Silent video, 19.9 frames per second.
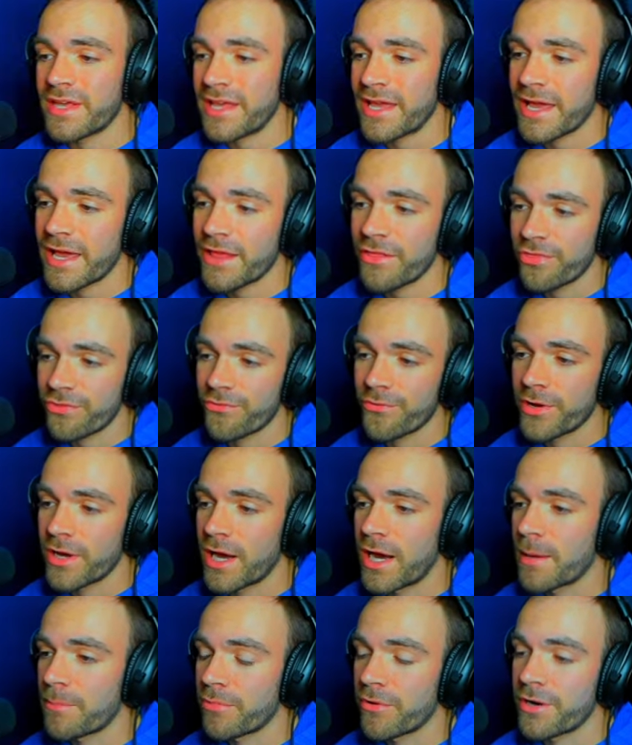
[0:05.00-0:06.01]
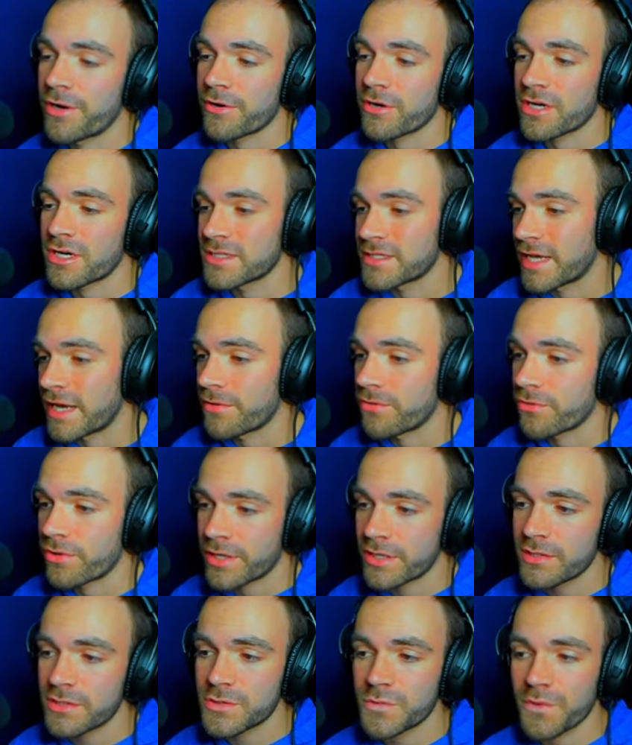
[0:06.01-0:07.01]
get 3 operator collateral
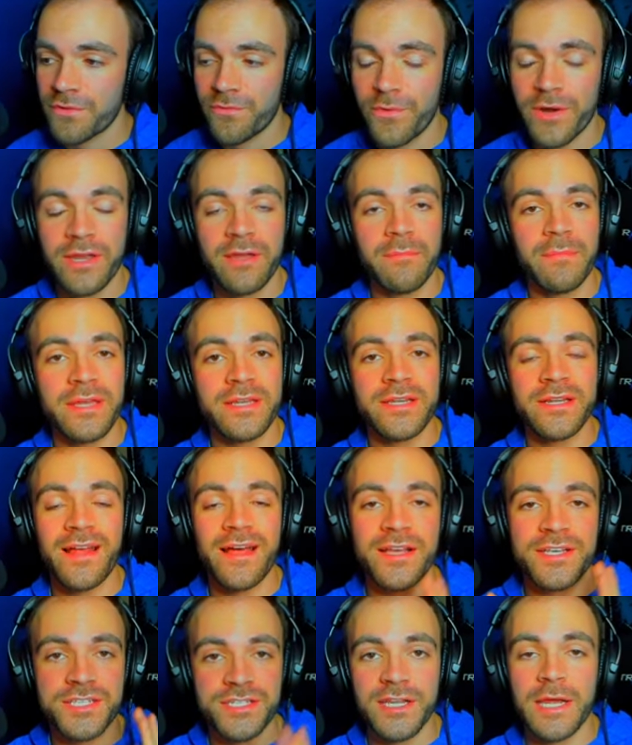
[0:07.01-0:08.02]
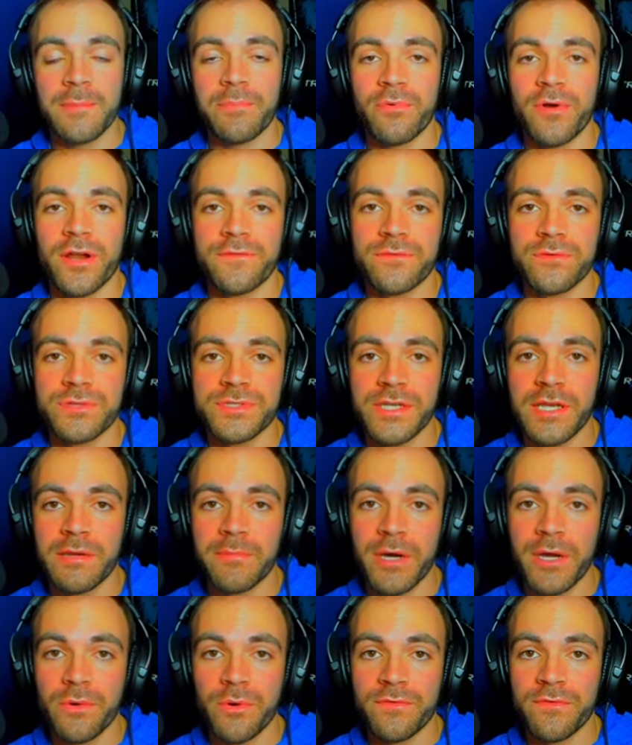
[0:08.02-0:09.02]
kills with recommended sniper rifles in
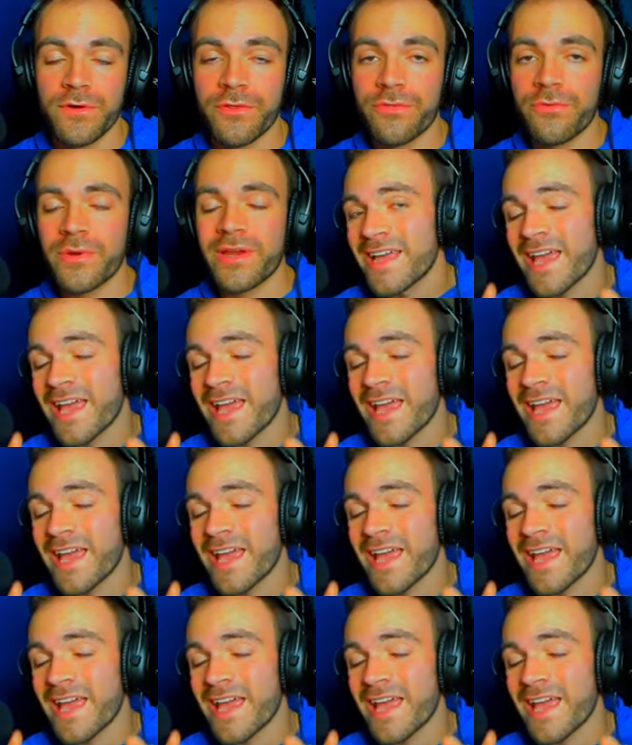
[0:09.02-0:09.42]
Modern Warfare 3.